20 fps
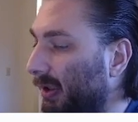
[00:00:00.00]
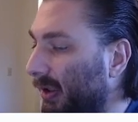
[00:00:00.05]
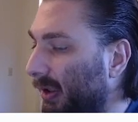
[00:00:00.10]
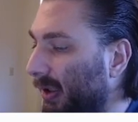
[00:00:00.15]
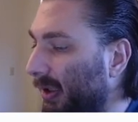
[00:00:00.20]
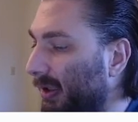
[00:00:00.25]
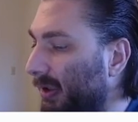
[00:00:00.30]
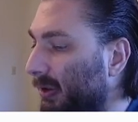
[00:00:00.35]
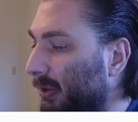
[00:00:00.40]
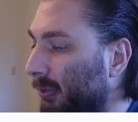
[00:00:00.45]

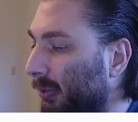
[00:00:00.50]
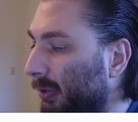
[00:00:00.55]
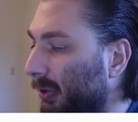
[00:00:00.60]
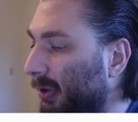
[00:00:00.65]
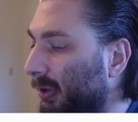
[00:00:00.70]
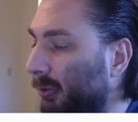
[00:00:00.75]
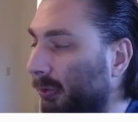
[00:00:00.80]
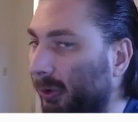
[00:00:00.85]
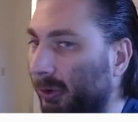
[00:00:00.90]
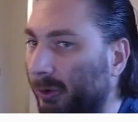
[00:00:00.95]
it's going
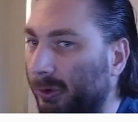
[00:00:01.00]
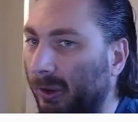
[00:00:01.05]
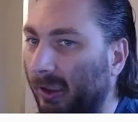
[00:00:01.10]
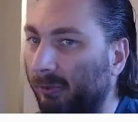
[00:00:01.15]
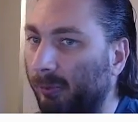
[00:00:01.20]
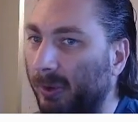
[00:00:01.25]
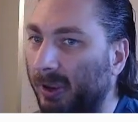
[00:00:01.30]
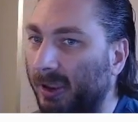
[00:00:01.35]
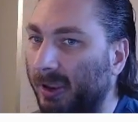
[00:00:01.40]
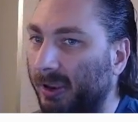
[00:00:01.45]
to also have a
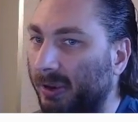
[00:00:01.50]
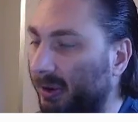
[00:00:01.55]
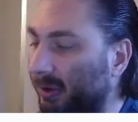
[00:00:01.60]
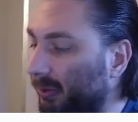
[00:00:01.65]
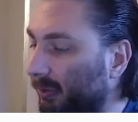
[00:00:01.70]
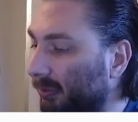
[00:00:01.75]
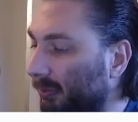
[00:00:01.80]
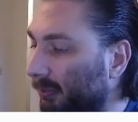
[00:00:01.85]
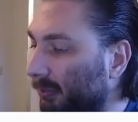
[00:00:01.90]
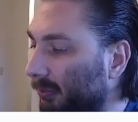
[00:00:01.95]

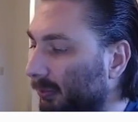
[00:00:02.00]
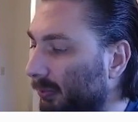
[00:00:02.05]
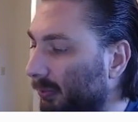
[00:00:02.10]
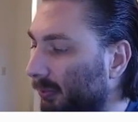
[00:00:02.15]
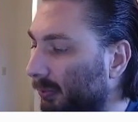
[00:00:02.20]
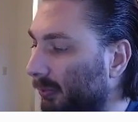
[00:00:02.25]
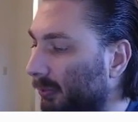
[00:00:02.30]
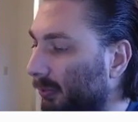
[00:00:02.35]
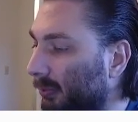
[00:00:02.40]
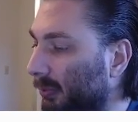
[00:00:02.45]
position,
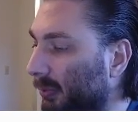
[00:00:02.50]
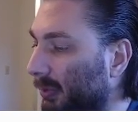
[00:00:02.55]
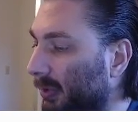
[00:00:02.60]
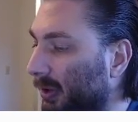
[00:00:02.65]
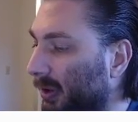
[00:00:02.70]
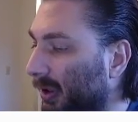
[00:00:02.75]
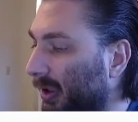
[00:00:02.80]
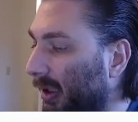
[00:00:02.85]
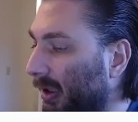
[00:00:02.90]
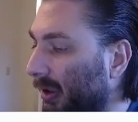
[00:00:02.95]

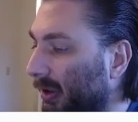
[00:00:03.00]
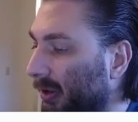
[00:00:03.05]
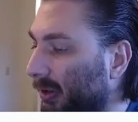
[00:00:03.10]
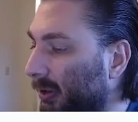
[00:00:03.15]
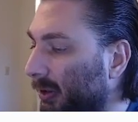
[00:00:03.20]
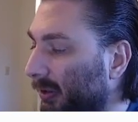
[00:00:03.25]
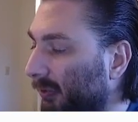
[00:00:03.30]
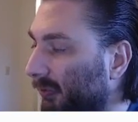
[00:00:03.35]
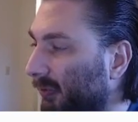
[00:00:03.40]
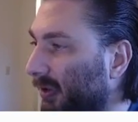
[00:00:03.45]
text
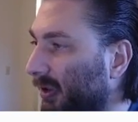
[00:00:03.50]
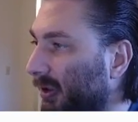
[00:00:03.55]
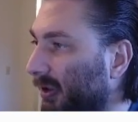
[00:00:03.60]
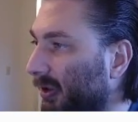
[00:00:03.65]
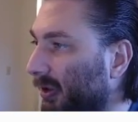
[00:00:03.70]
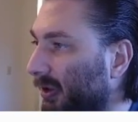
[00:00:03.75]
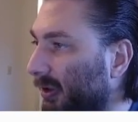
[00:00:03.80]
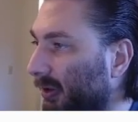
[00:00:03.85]
surface,